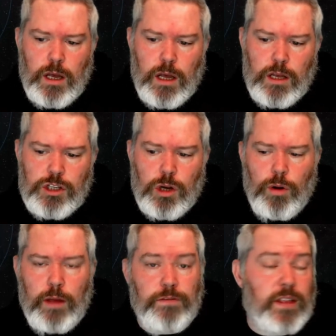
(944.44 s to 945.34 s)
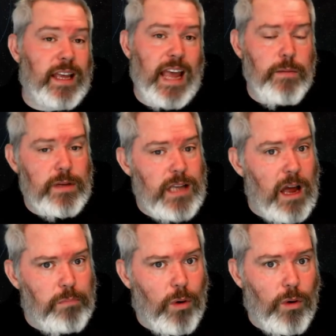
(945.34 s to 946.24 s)
So if the game is
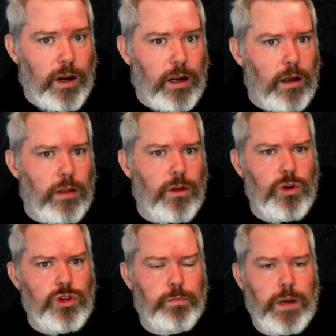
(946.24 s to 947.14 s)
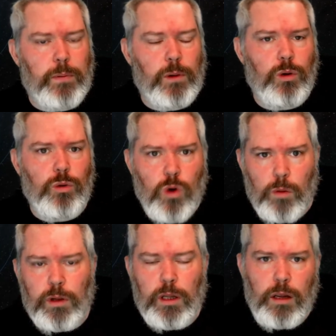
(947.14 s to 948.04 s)
not boring, those people who
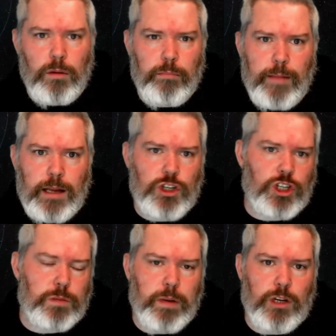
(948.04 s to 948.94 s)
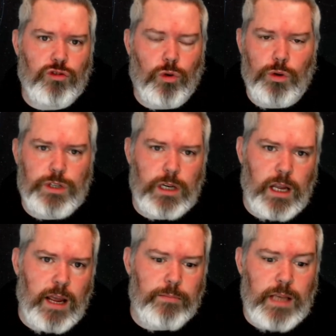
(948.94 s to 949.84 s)
normally might just be trolls in
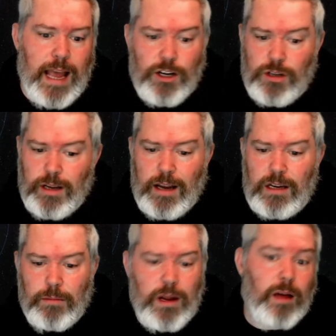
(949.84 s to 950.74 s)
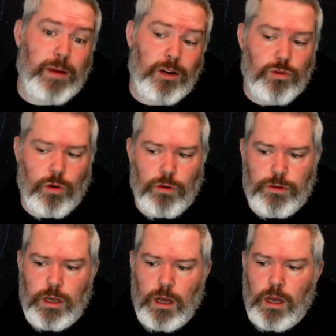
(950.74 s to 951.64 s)
games actually end up not being
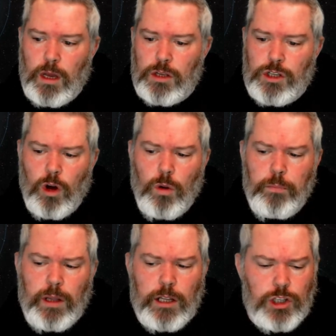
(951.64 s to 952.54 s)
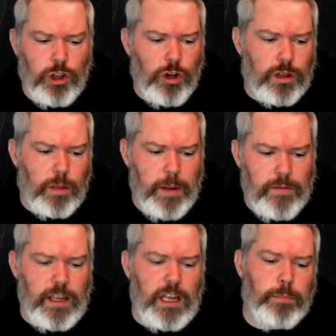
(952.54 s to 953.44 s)
trolls. So, but let's look, the
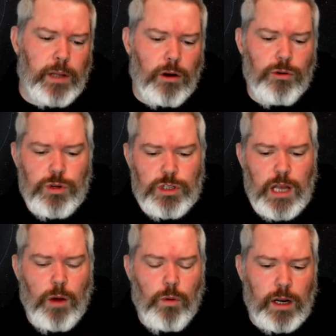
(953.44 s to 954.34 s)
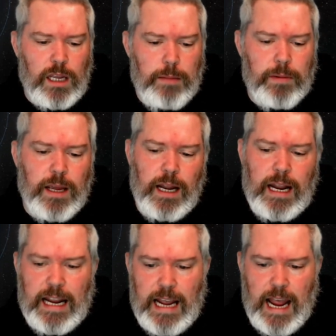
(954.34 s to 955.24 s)
PvE player who does not want to keep
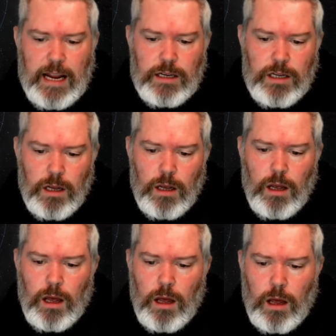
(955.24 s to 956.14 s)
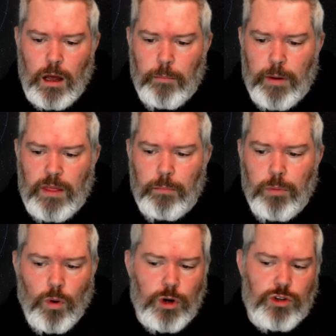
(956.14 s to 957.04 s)
getting ganked by the
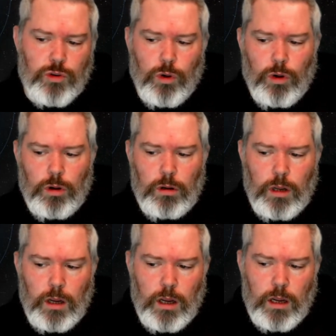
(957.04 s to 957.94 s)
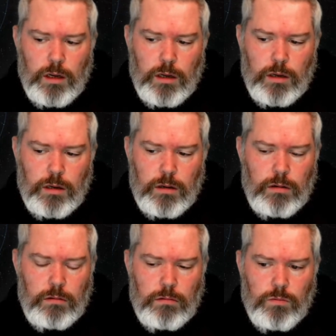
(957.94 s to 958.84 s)
board troll and
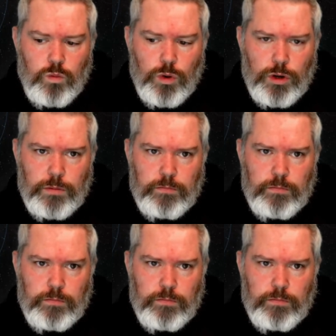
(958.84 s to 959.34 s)
would